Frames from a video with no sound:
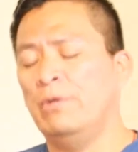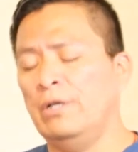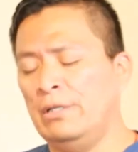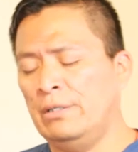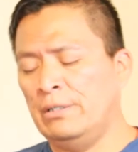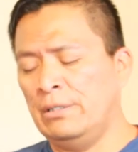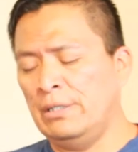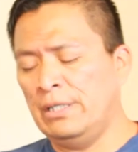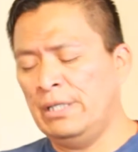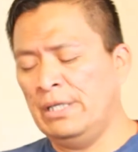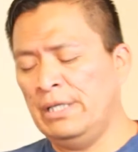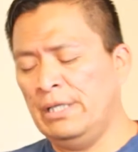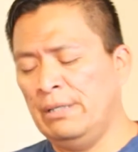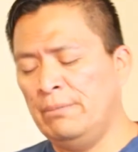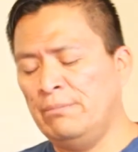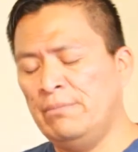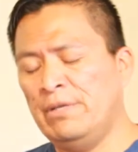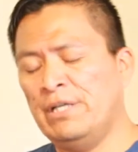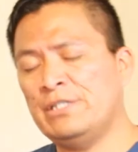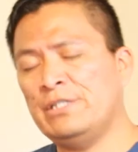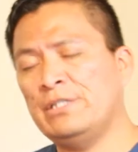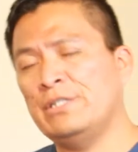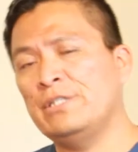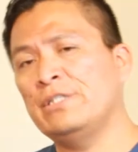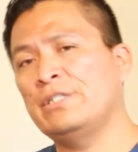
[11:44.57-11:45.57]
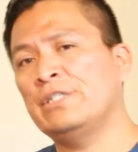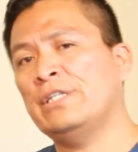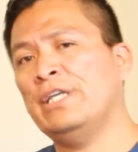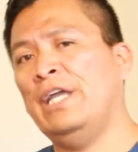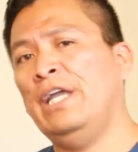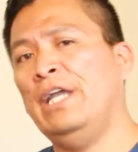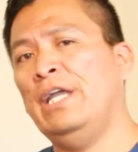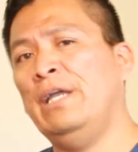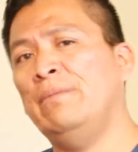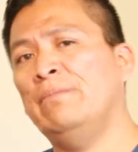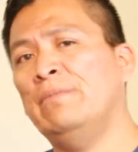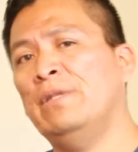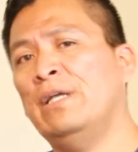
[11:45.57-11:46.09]
when the message
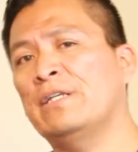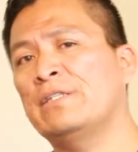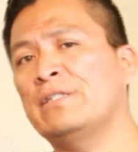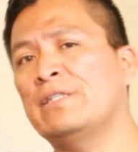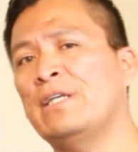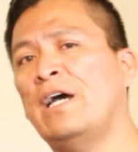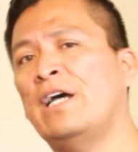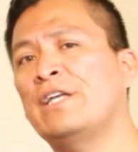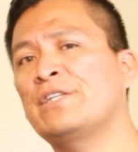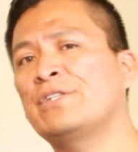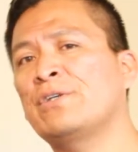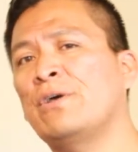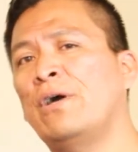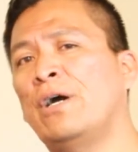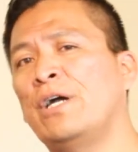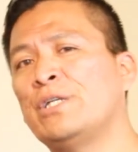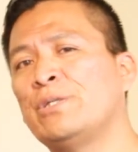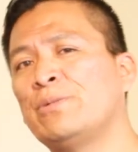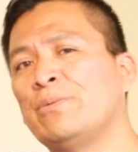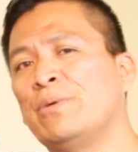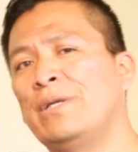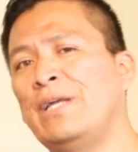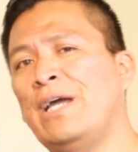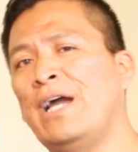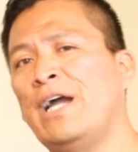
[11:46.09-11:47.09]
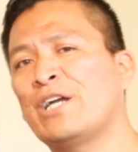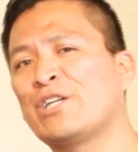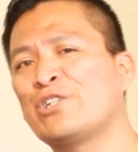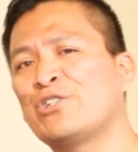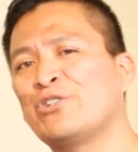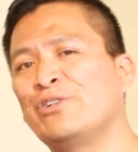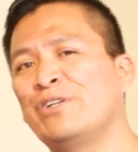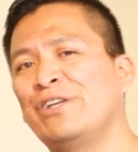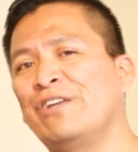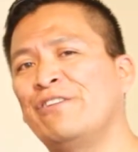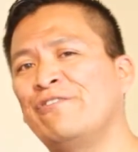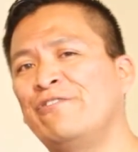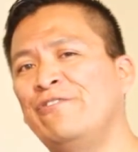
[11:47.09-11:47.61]
came that Sasquatch would
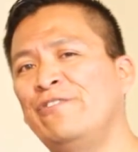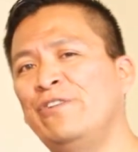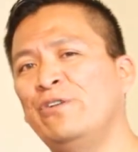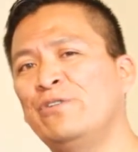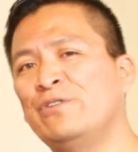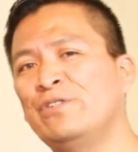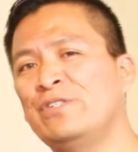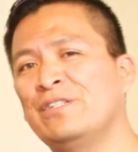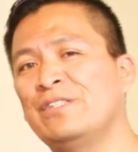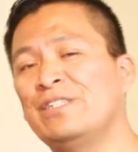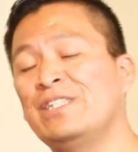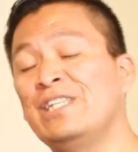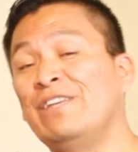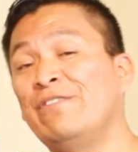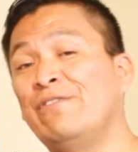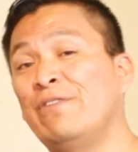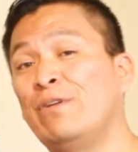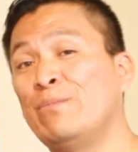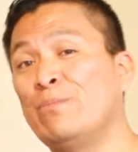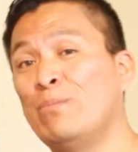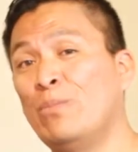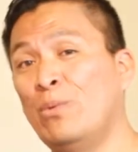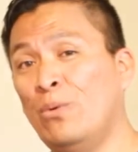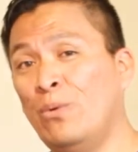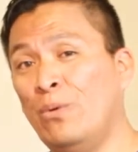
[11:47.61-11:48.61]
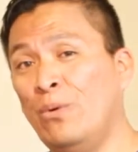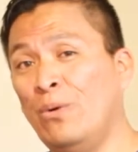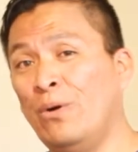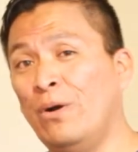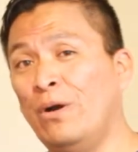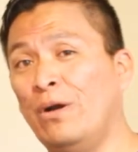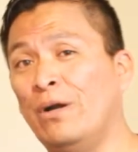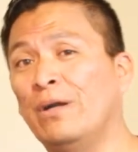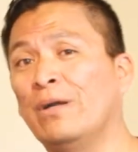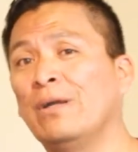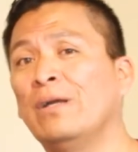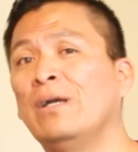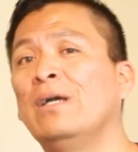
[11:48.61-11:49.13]
actually infuse this even
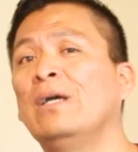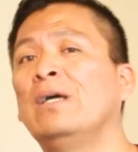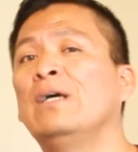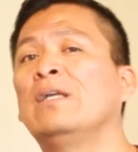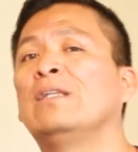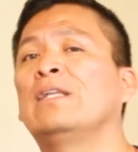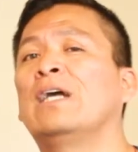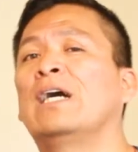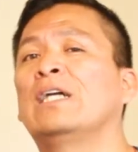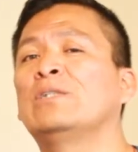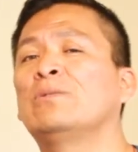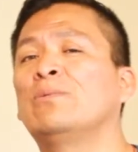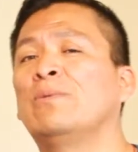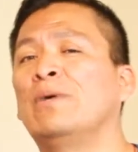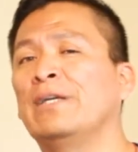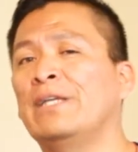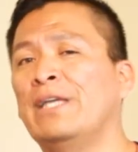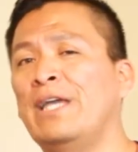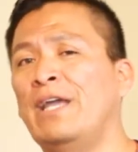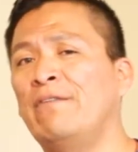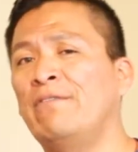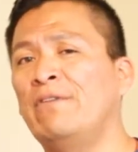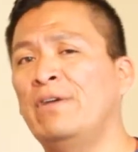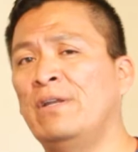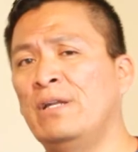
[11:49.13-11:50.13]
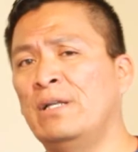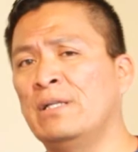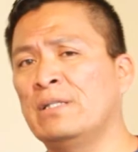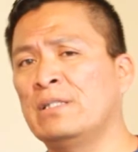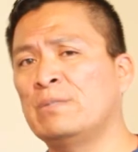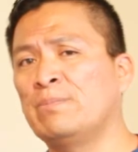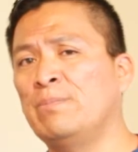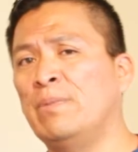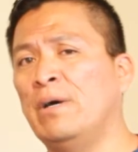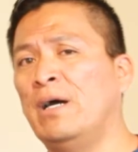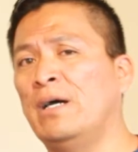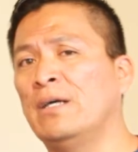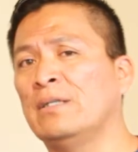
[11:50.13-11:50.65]
more, that's what gave it
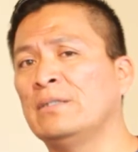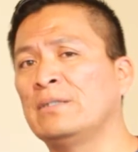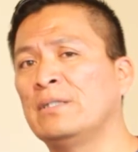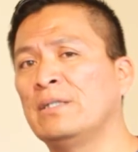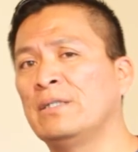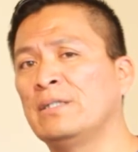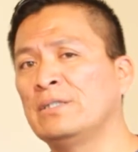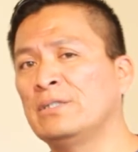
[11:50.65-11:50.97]
its buzz.